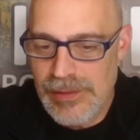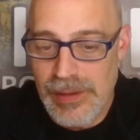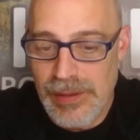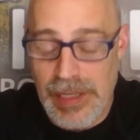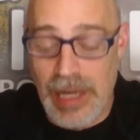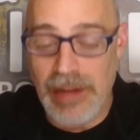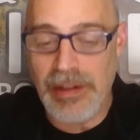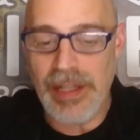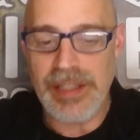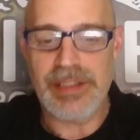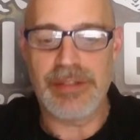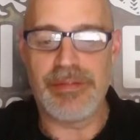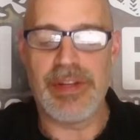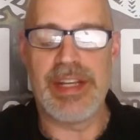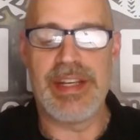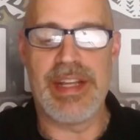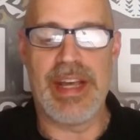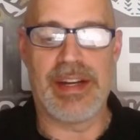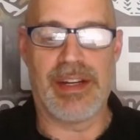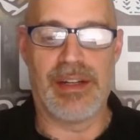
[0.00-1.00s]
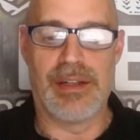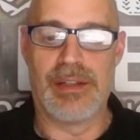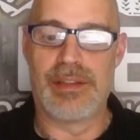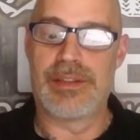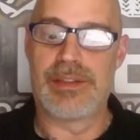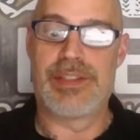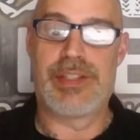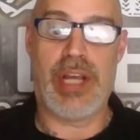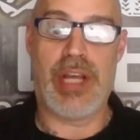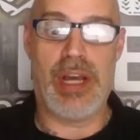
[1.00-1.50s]
I like the Vendetta.
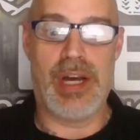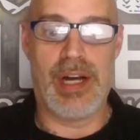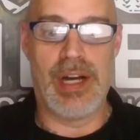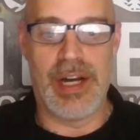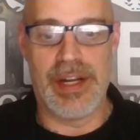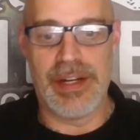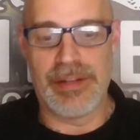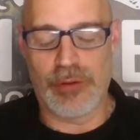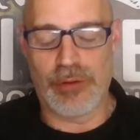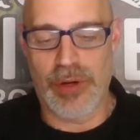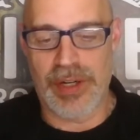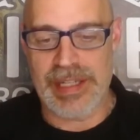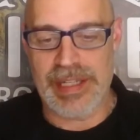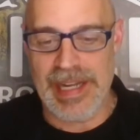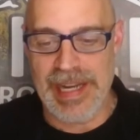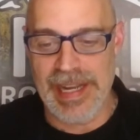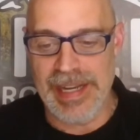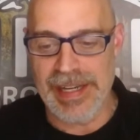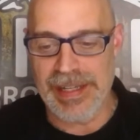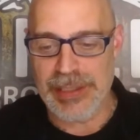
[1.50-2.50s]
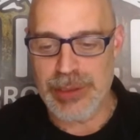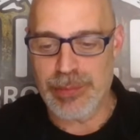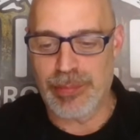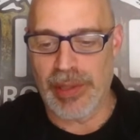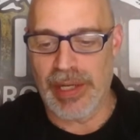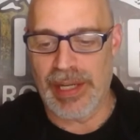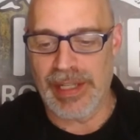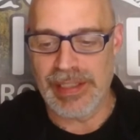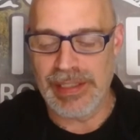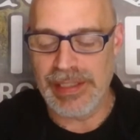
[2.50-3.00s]
Ton of organics,
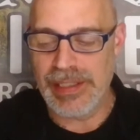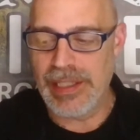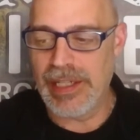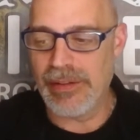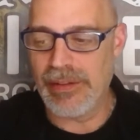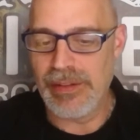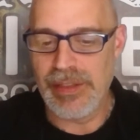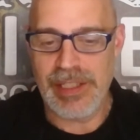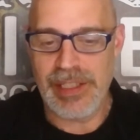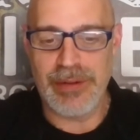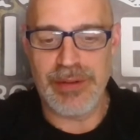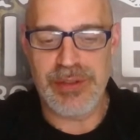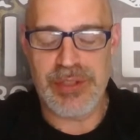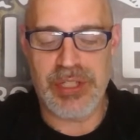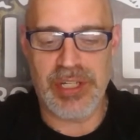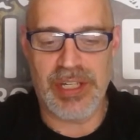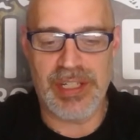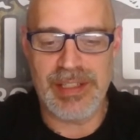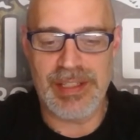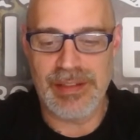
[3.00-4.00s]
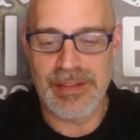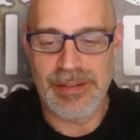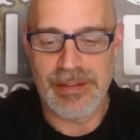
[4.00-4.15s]
but, you know, it was good.